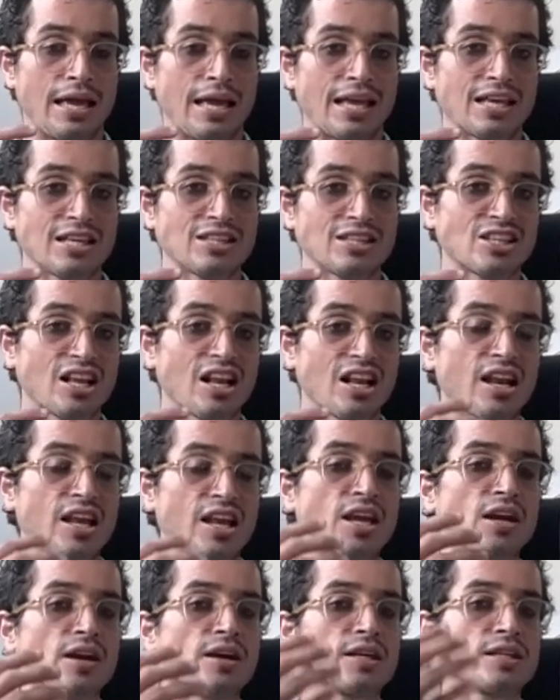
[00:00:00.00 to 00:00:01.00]
is
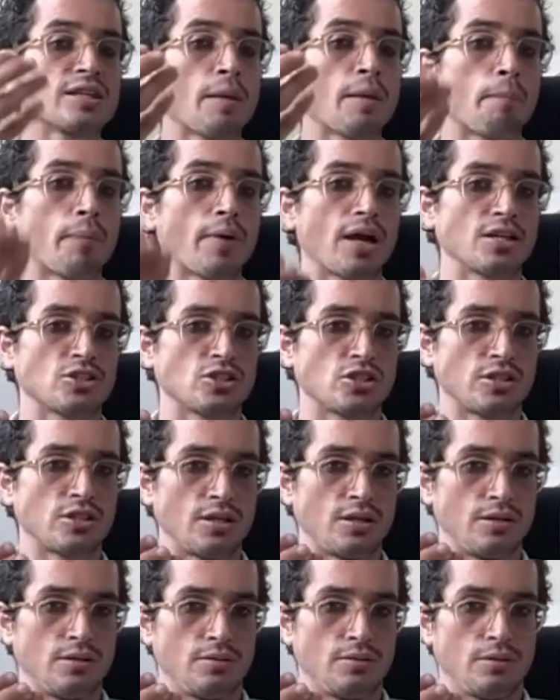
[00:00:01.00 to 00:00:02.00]
clear in the
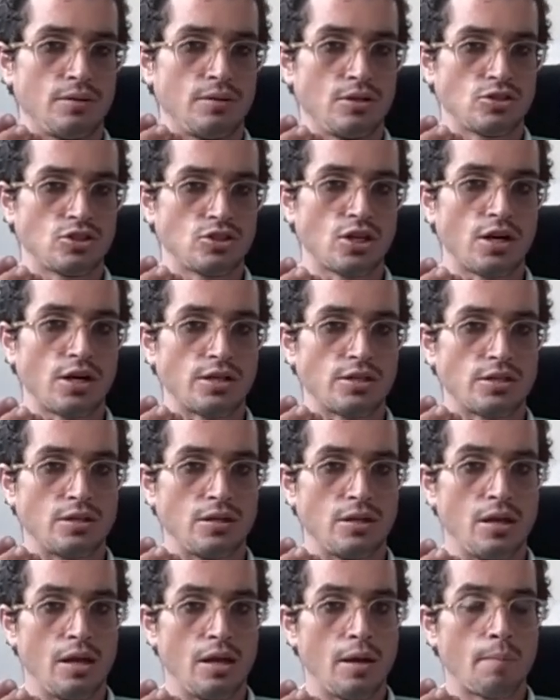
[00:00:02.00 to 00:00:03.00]
Prashna chart,
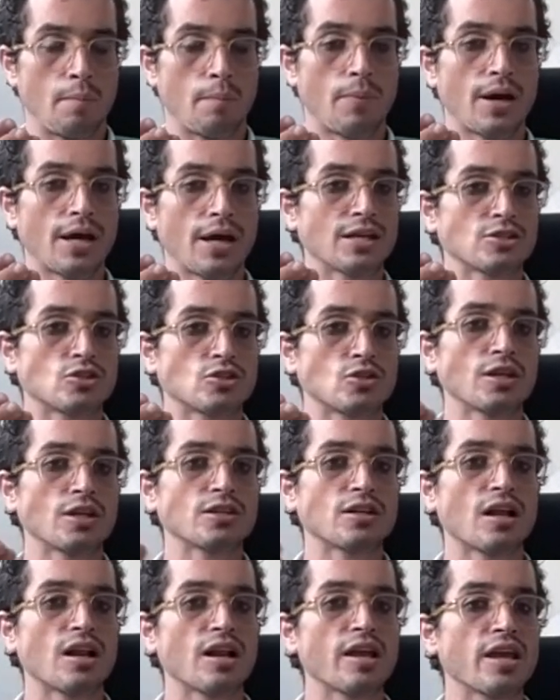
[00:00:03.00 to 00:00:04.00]
but it's
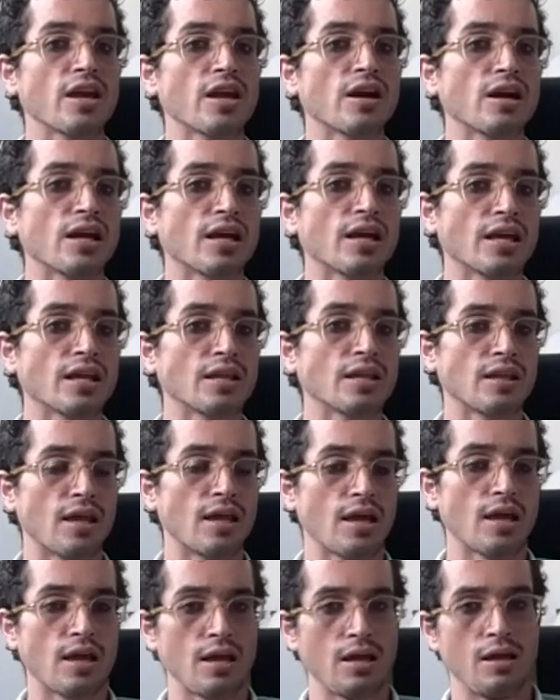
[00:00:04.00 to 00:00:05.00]
not clear in
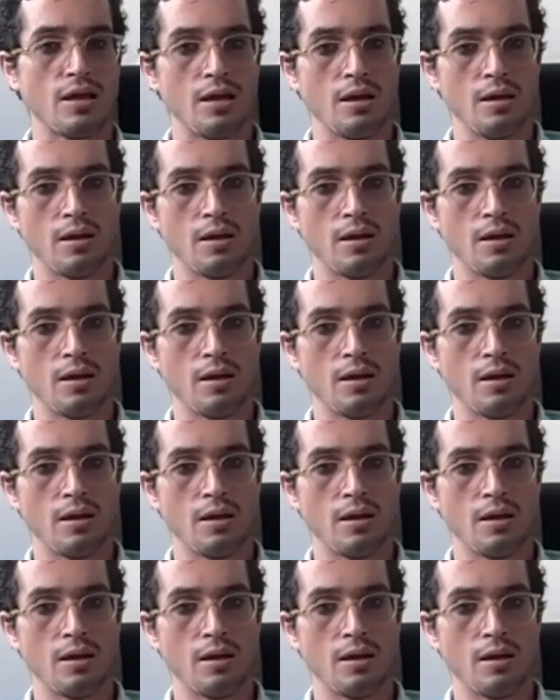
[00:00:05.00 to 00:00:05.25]
the